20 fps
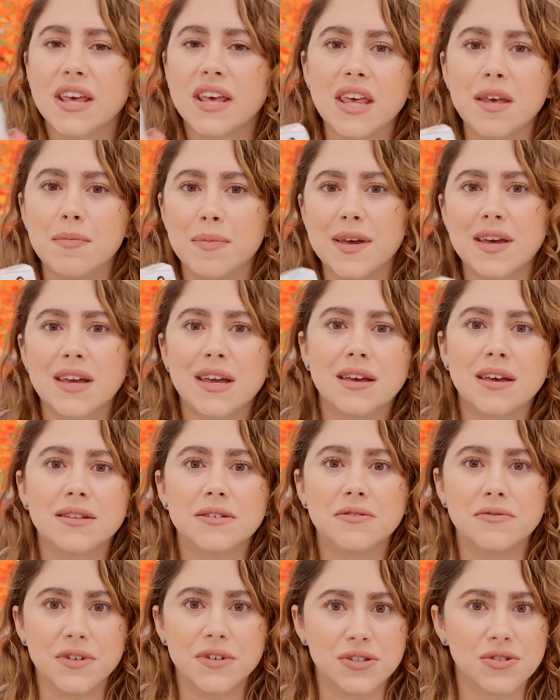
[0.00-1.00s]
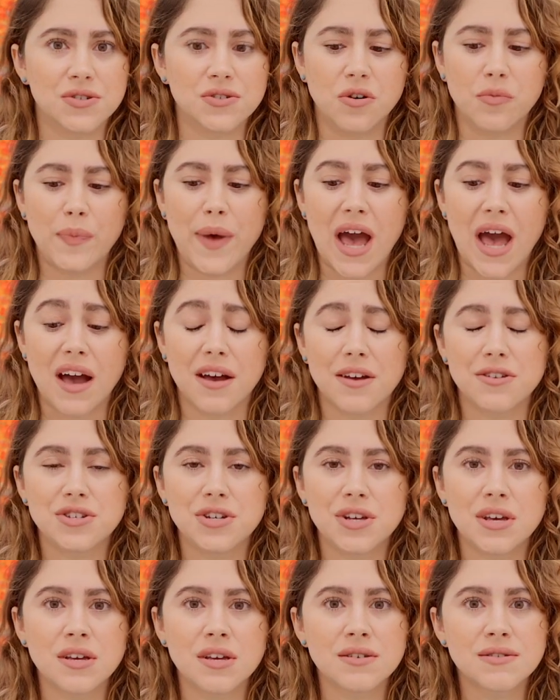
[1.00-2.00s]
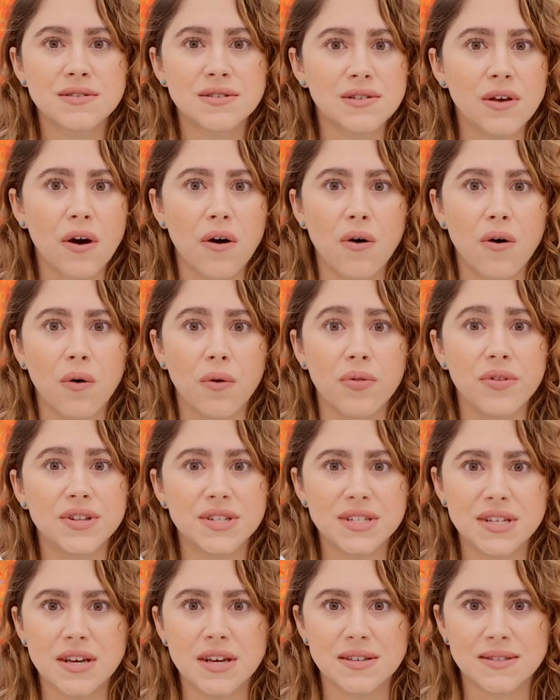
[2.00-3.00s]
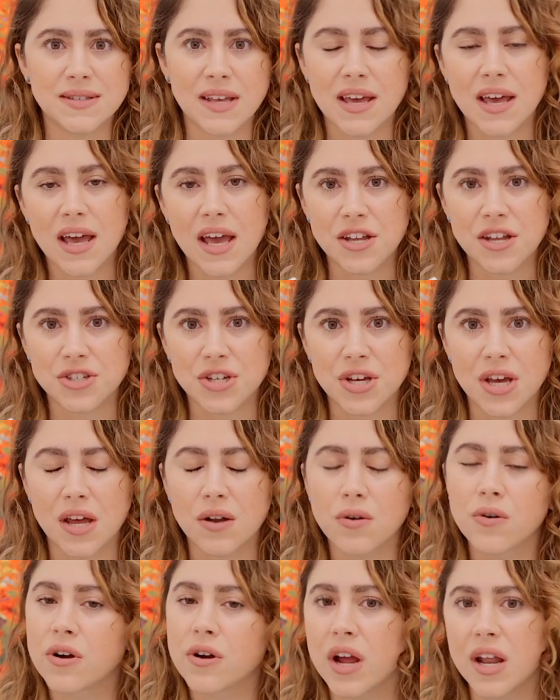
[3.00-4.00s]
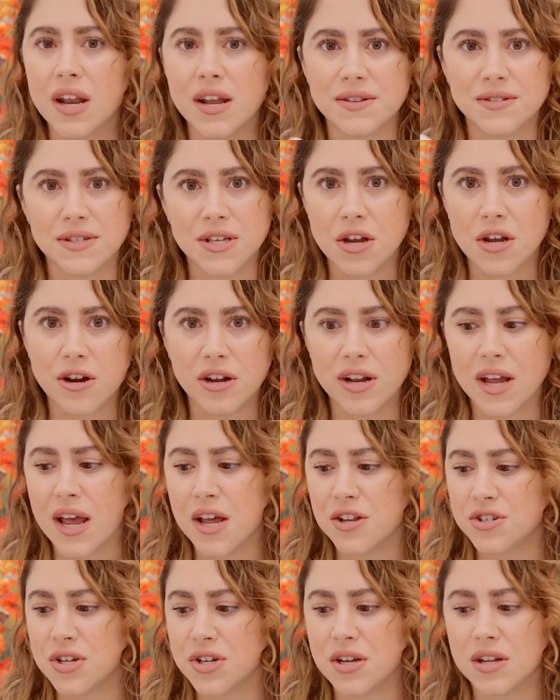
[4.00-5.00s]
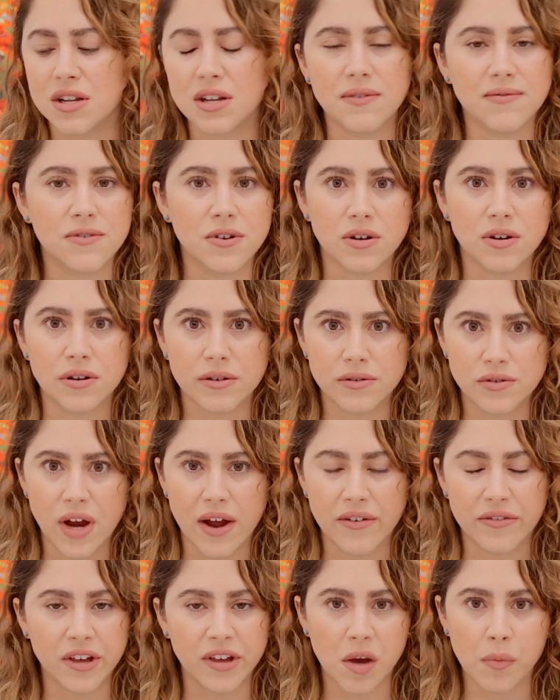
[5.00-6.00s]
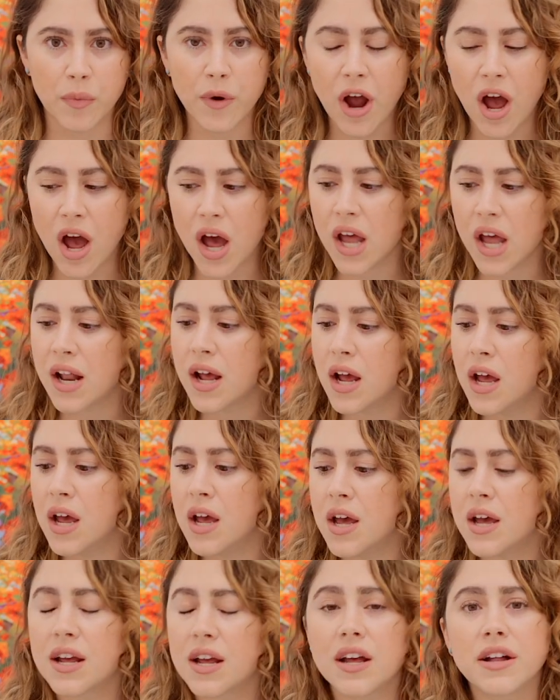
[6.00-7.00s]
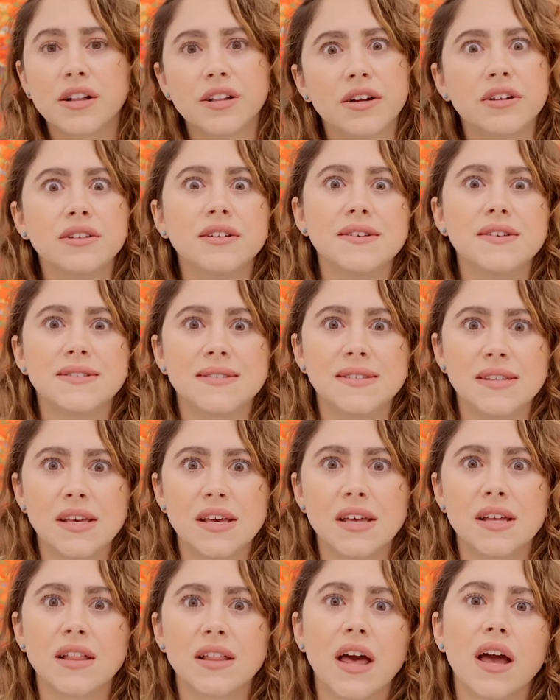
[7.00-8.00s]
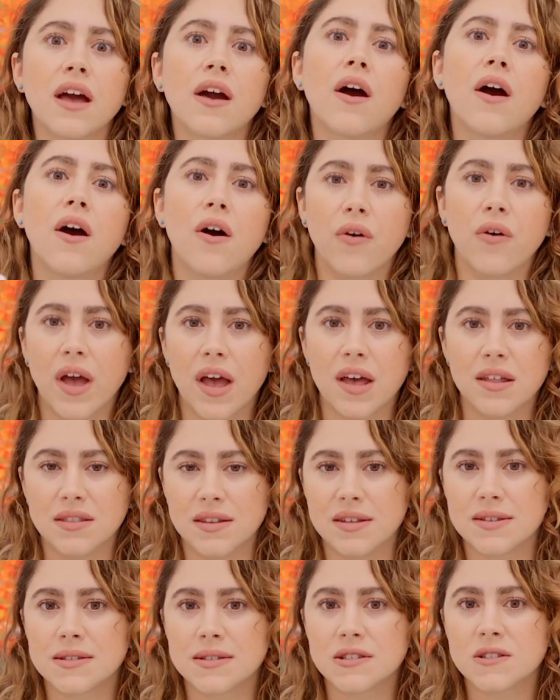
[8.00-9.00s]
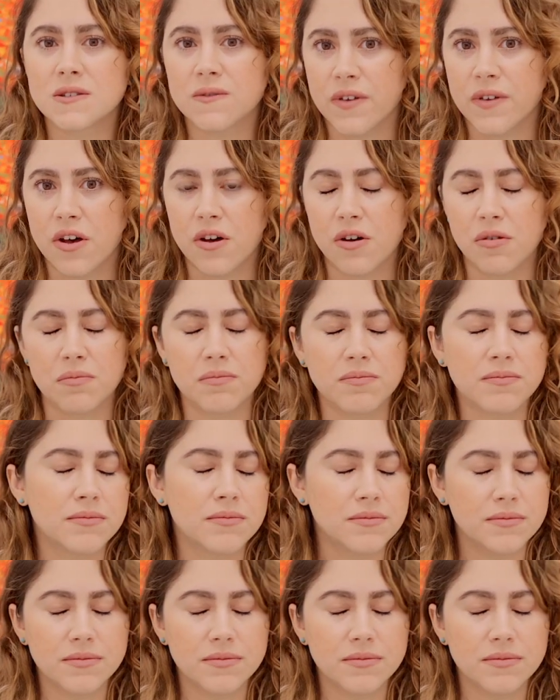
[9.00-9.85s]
keep it in the original packaging. So the TSA agent or any security agent, if you're traveling abroad, can clearly see like, okay, this is film.